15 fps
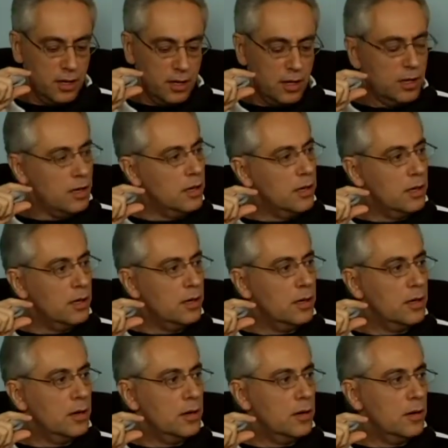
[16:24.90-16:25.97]

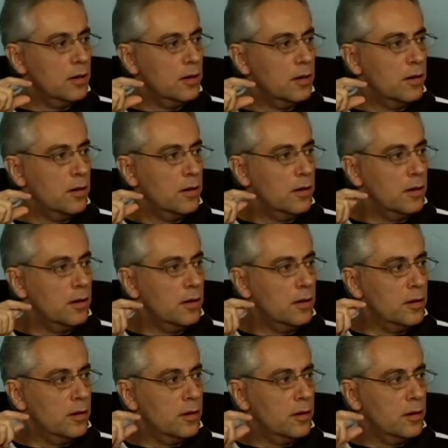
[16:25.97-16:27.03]

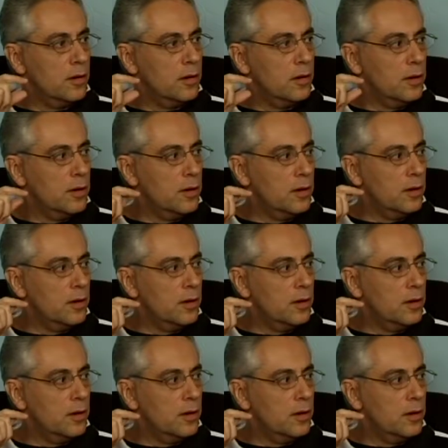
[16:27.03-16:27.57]
(no one is talking)